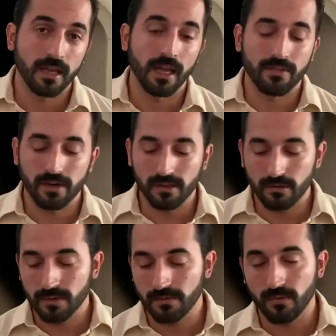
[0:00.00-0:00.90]
and then a little
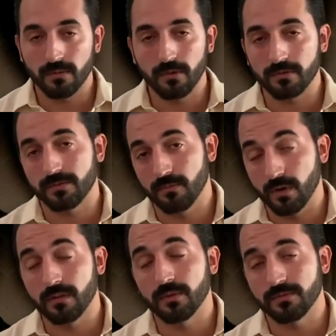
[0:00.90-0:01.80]
bit of one of
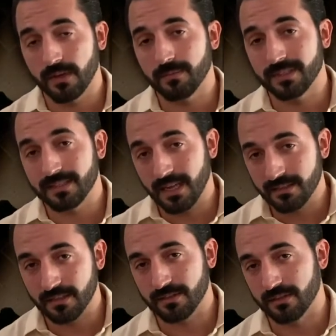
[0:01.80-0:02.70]
the most famous
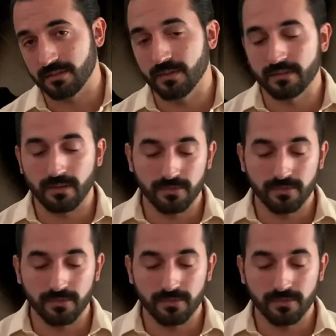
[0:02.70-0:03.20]
salsa songs of all time,